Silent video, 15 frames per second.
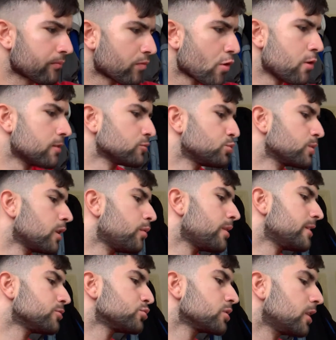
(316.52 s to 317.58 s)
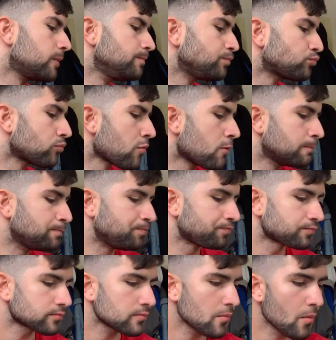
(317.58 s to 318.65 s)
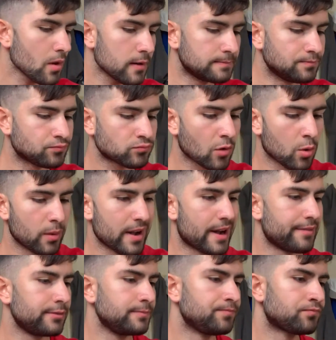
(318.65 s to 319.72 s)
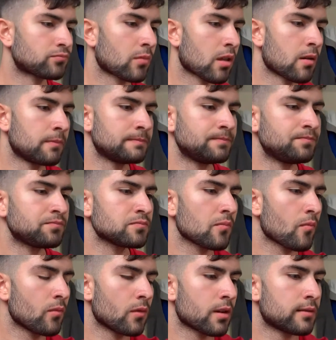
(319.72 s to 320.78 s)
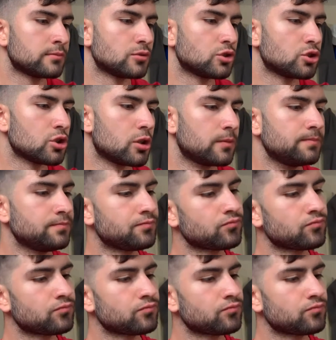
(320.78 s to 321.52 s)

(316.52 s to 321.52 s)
What else we got? What else we got? We have some